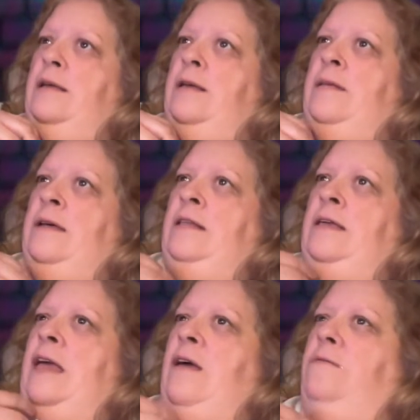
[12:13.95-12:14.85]
And like the
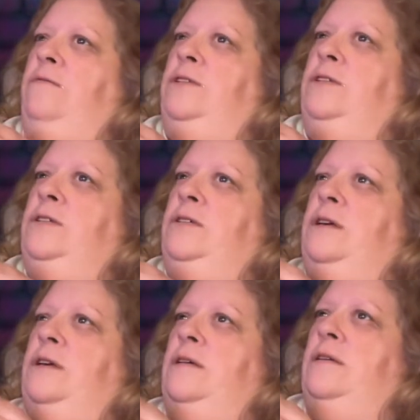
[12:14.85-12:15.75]
count,
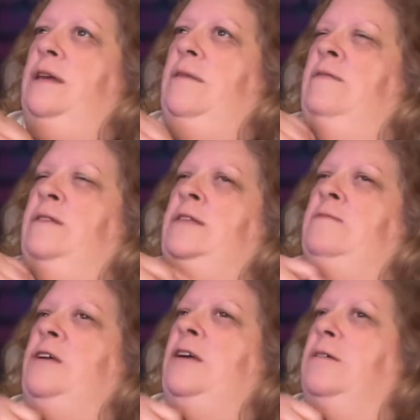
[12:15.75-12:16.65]
like when
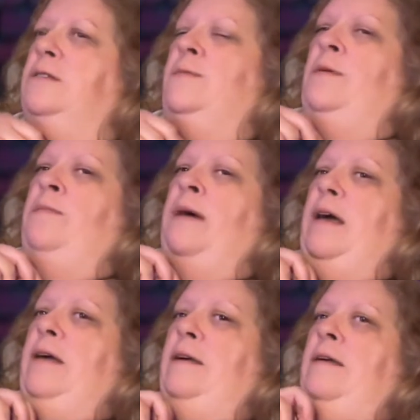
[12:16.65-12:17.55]
you call someone
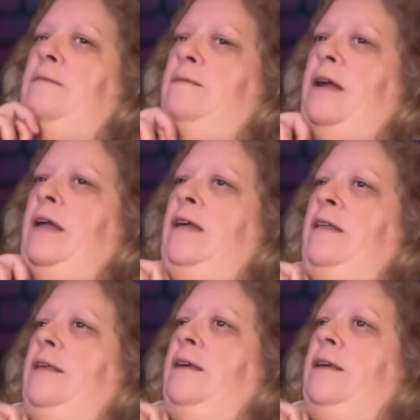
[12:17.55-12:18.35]
back, right?